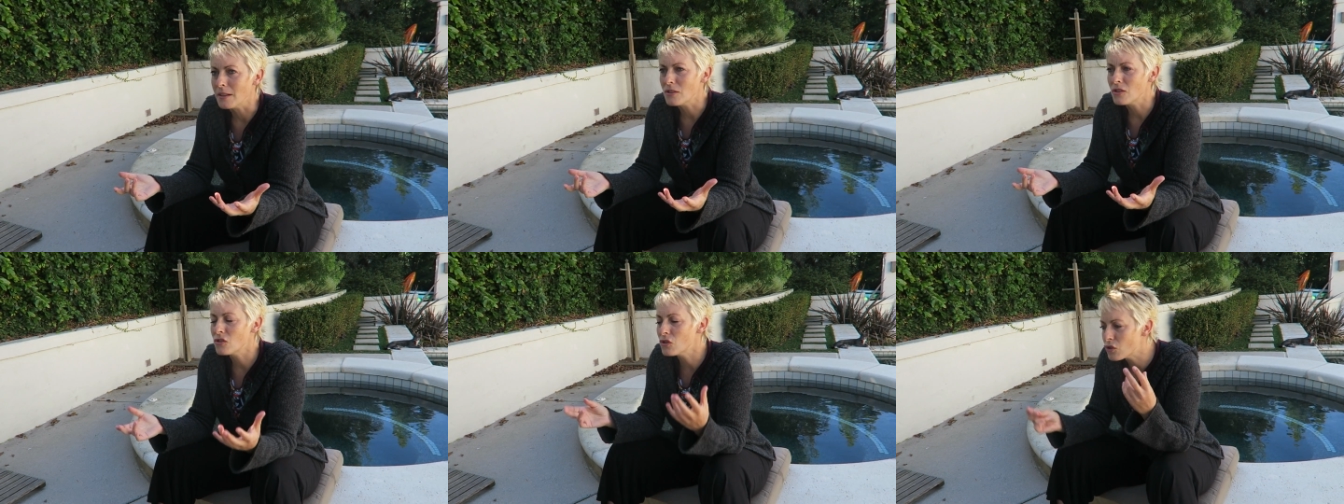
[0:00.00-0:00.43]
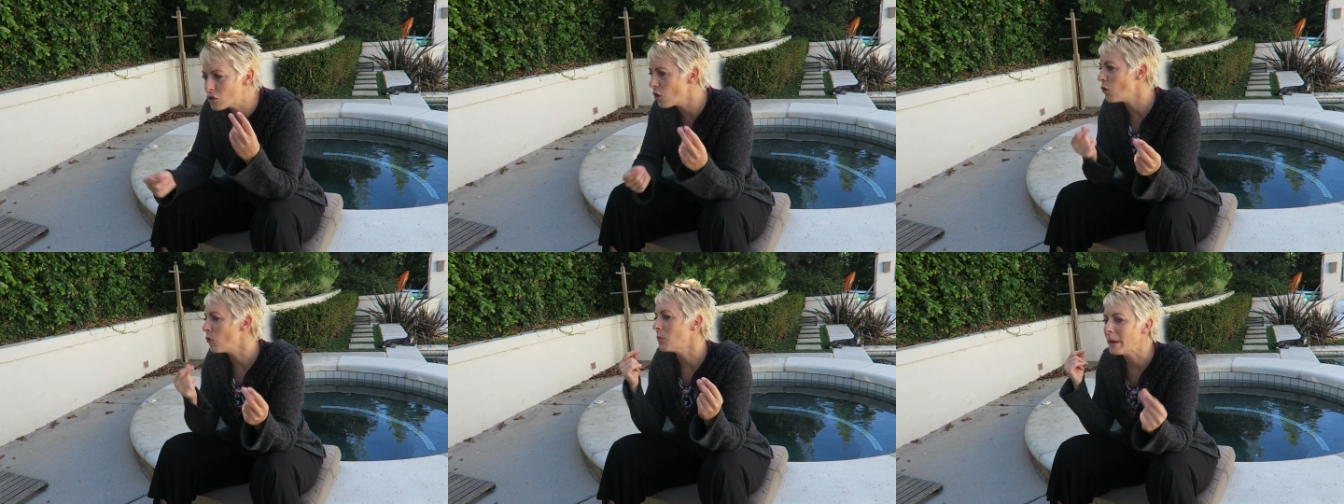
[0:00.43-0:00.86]

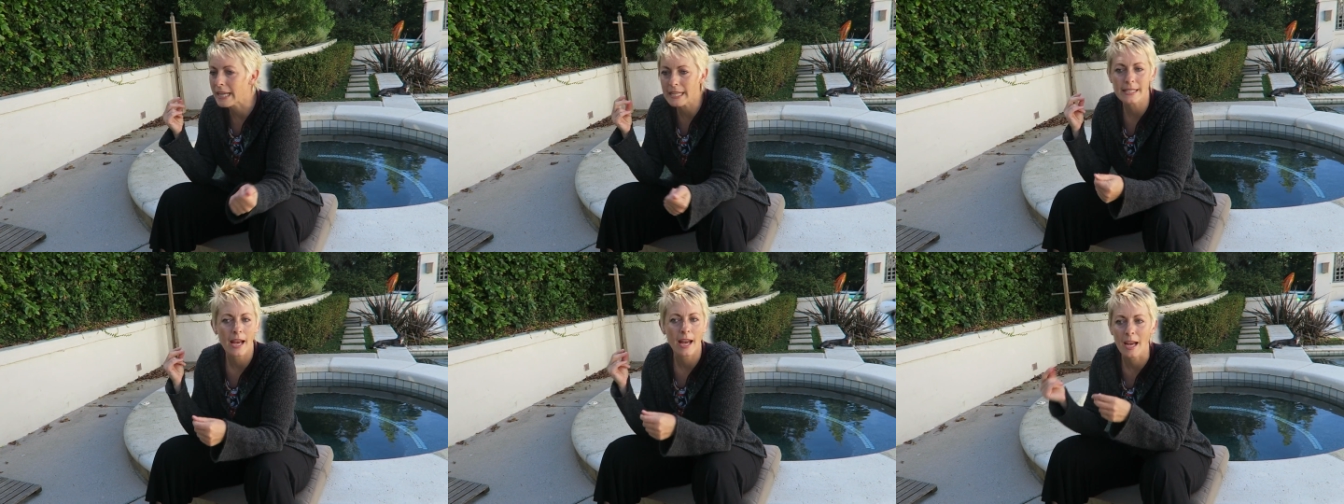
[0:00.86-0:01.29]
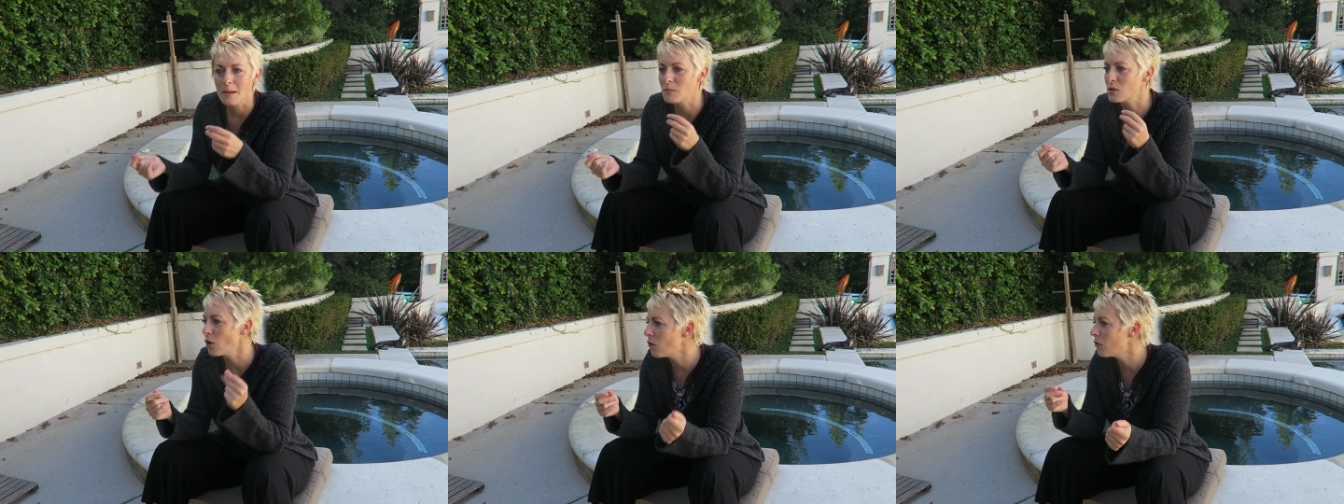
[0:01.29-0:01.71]
so many
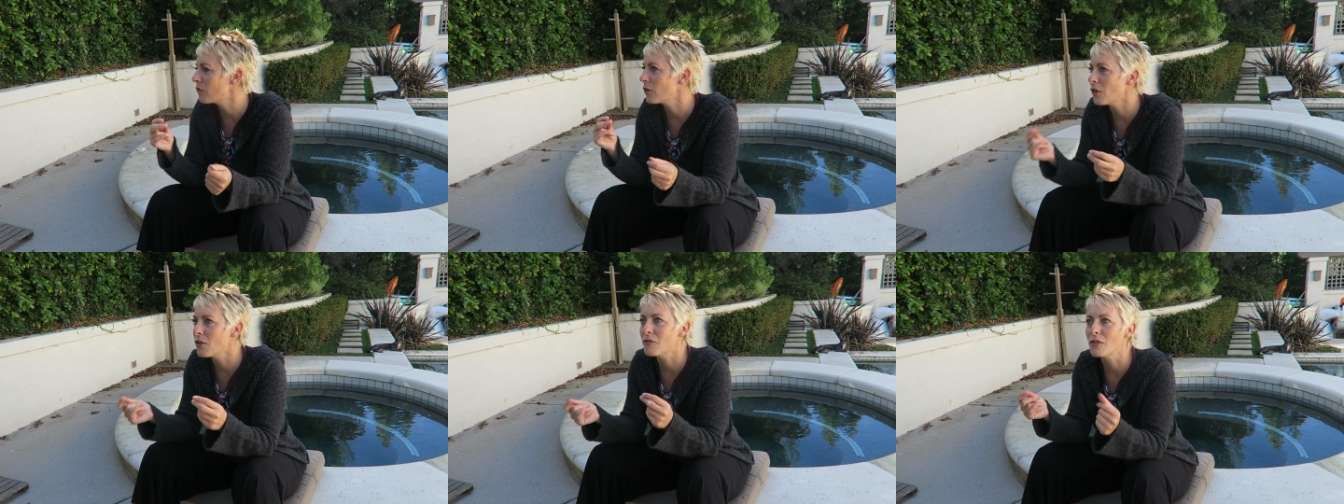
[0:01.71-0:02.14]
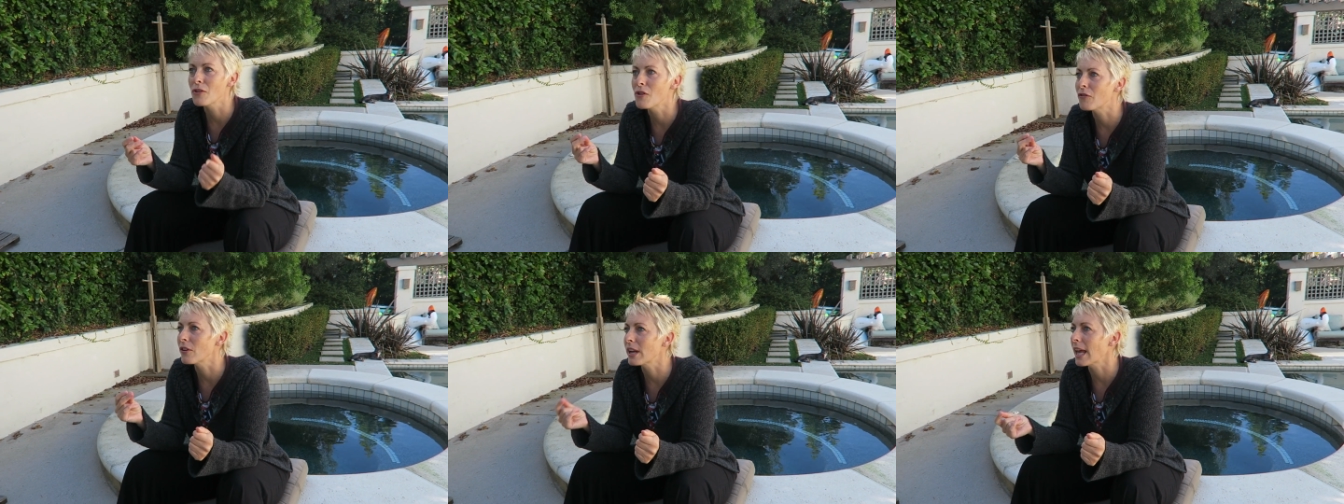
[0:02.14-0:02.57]
times, over and over and
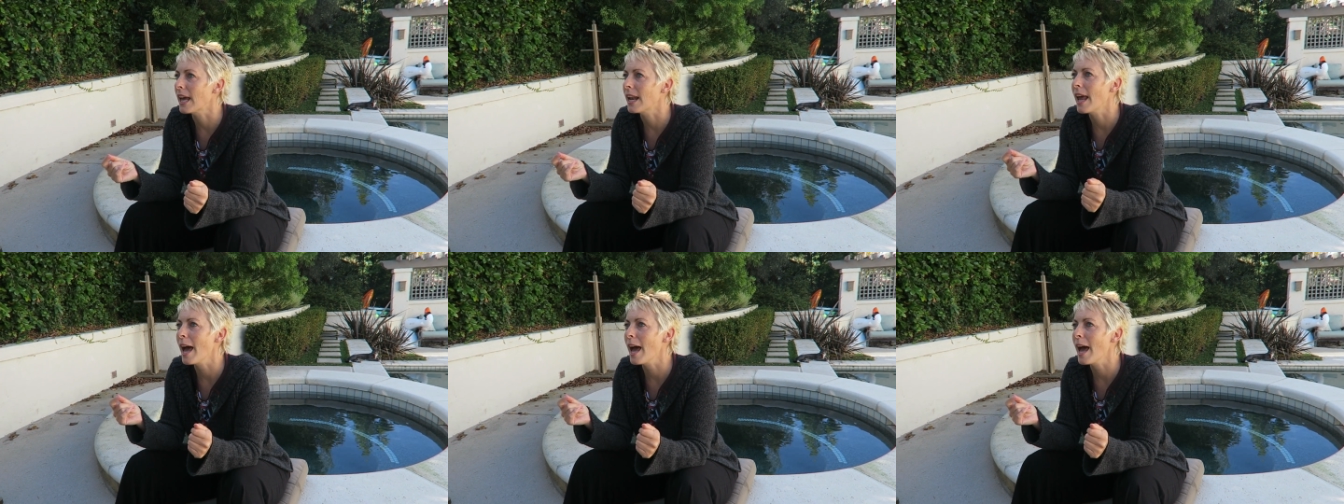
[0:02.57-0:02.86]
over again.